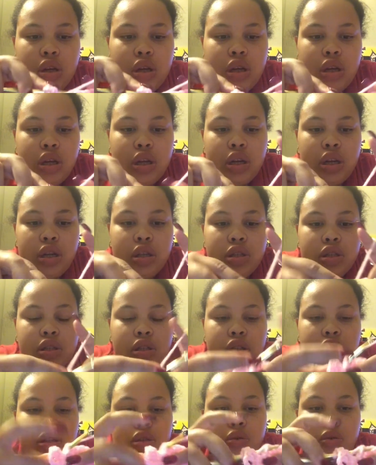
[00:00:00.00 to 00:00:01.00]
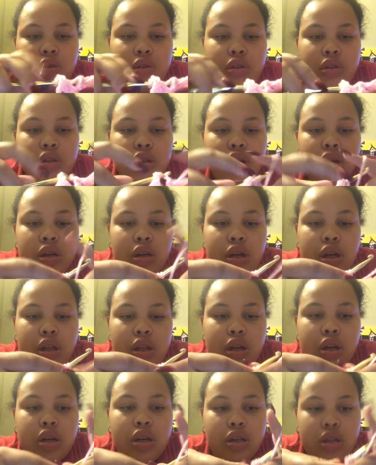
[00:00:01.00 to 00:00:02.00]
and into this one,
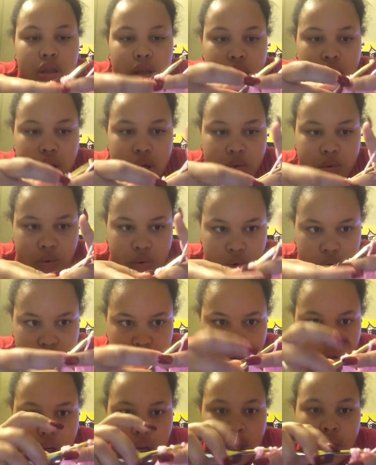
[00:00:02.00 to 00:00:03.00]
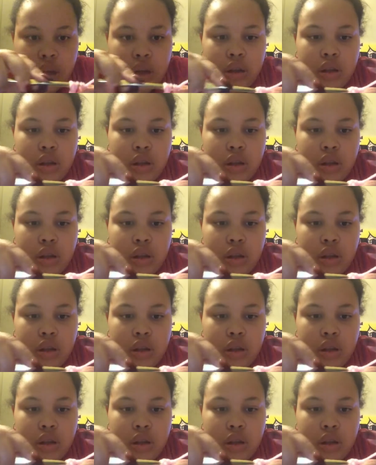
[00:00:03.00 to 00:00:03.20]
another double crochet.